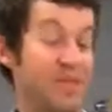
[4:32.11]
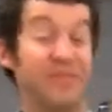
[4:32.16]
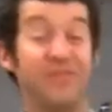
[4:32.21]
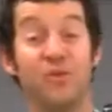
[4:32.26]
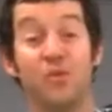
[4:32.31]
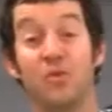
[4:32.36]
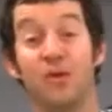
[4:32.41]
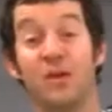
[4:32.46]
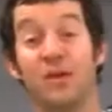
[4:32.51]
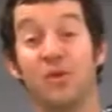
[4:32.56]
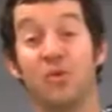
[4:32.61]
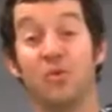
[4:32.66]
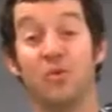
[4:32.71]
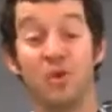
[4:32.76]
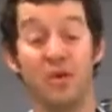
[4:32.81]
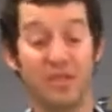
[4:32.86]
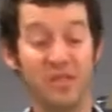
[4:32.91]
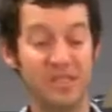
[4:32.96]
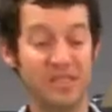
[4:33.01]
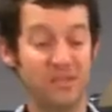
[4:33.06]
if you want to get
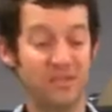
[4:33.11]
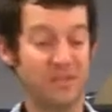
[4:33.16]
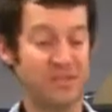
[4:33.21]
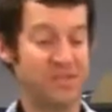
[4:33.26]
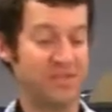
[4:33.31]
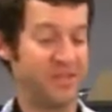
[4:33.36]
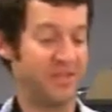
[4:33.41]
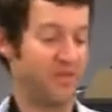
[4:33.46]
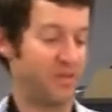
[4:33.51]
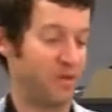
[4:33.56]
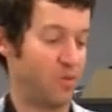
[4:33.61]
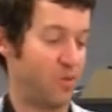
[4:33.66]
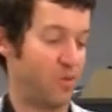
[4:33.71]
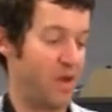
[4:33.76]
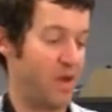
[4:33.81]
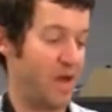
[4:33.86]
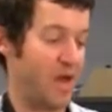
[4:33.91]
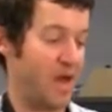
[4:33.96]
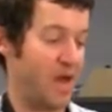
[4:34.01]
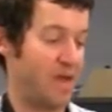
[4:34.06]
really specific,
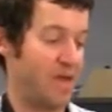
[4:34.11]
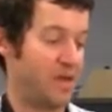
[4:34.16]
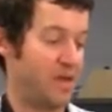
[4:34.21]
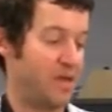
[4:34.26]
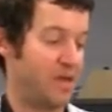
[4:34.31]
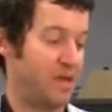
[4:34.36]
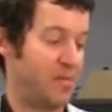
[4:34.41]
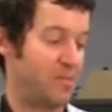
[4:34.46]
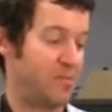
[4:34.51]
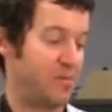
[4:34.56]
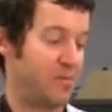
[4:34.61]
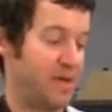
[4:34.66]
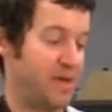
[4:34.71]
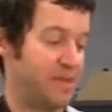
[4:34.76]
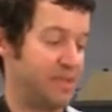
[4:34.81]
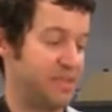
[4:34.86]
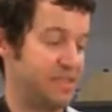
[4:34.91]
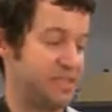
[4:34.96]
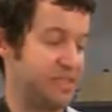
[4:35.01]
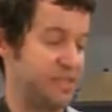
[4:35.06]
when I press